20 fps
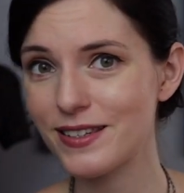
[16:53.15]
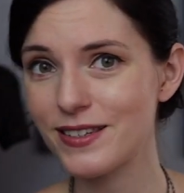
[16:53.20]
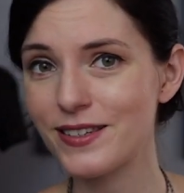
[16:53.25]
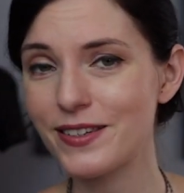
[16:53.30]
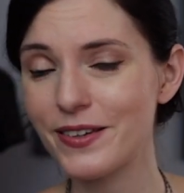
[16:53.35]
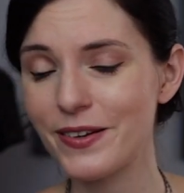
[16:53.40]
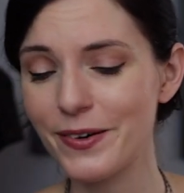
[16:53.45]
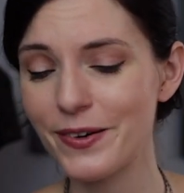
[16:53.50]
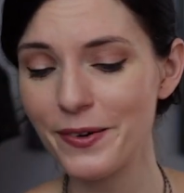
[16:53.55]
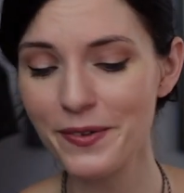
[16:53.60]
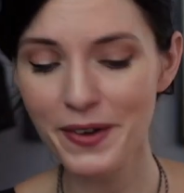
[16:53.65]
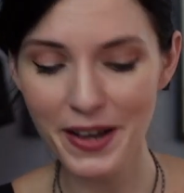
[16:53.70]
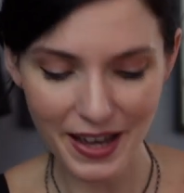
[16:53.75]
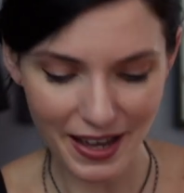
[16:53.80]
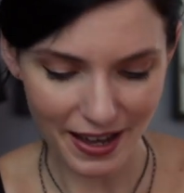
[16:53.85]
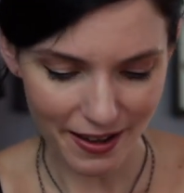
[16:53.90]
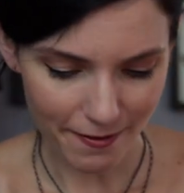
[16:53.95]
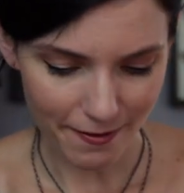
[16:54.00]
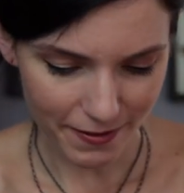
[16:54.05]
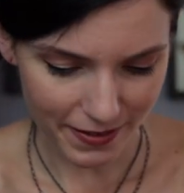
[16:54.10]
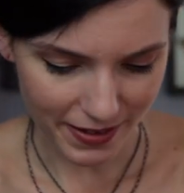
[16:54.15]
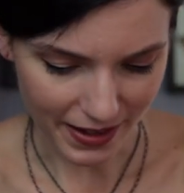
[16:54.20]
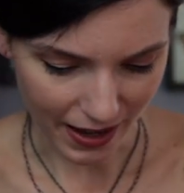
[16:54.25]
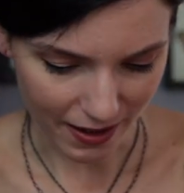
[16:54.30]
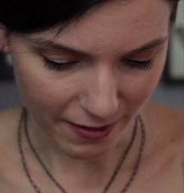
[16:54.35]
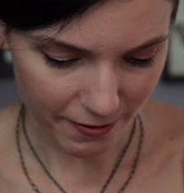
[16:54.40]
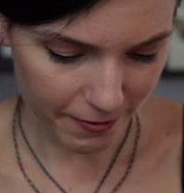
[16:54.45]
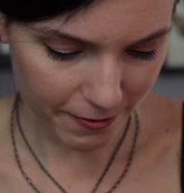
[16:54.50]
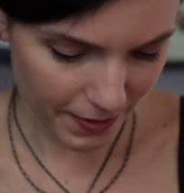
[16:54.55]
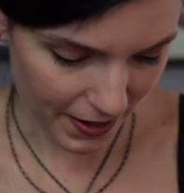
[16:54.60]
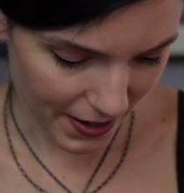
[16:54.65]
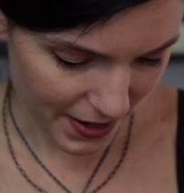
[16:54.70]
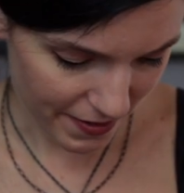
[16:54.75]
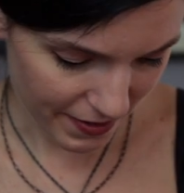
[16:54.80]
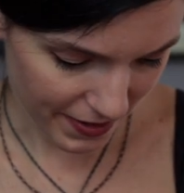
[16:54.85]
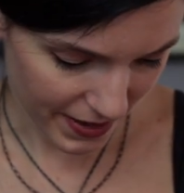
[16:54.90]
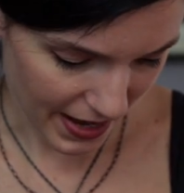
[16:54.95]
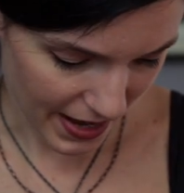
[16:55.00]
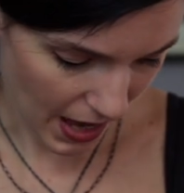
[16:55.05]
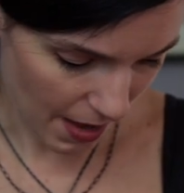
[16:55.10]
So yeah, very,
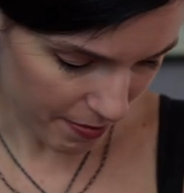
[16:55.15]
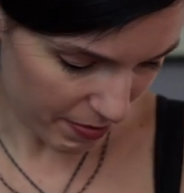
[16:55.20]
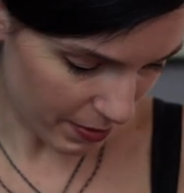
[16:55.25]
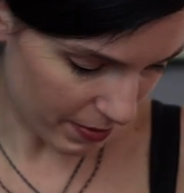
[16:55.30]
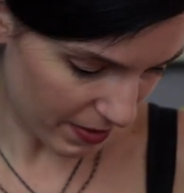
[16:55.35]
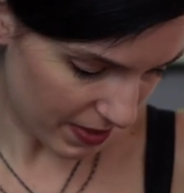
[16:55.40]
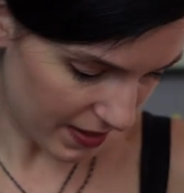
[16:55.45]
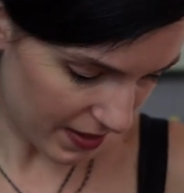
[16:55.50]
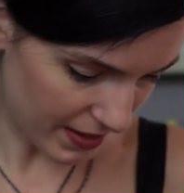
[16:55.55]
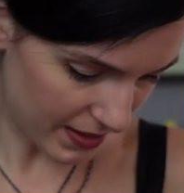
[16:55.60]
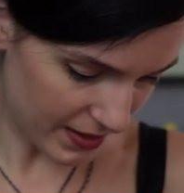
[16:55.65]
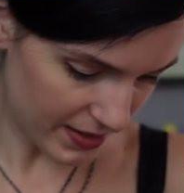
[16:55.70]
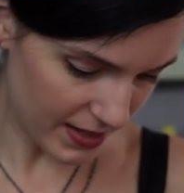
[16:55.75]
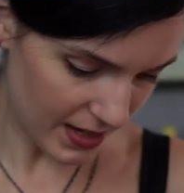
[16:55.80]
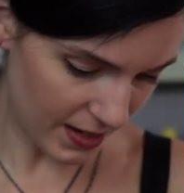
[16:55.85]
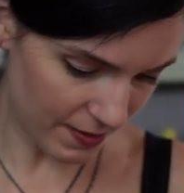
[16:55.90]
very happy with this.